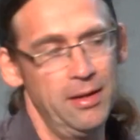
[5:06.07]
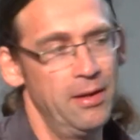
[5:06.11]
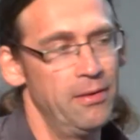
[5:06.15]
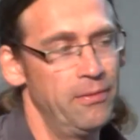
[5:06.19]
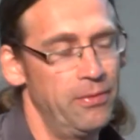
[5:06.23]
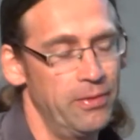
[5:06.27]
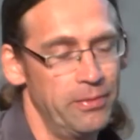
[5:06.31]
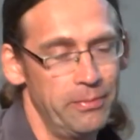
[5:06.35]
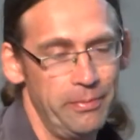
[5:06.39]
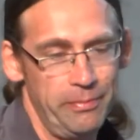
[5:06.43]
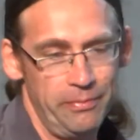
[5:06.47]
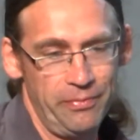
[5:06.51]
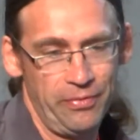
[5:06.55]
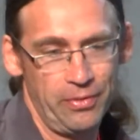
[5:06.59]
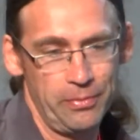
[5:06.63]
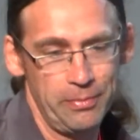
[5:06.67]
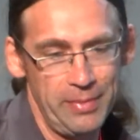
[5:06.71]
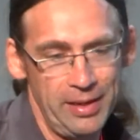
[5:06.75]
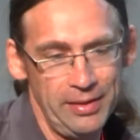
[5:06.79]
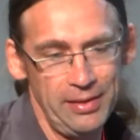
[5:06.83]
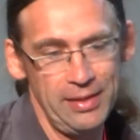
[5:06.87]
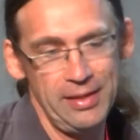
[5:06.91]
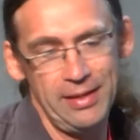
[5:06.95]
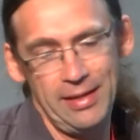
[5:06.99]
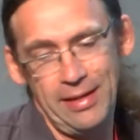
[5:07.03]
For
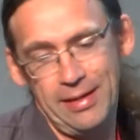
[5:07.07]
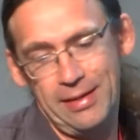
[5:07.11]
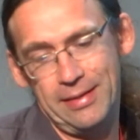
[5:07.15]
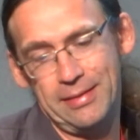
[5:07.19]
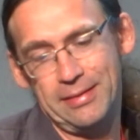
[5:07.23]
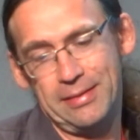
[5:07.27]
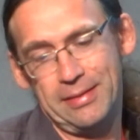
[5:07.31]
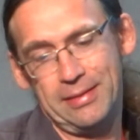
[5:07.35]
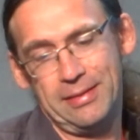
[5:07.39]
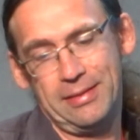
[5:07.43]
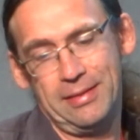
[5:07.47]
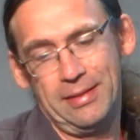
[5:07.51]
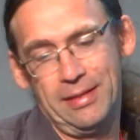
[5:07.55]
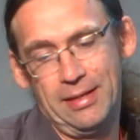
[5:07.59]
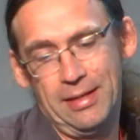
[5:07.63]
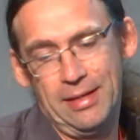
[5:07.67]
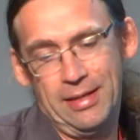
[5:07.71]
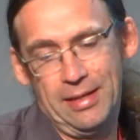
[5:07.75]
many years,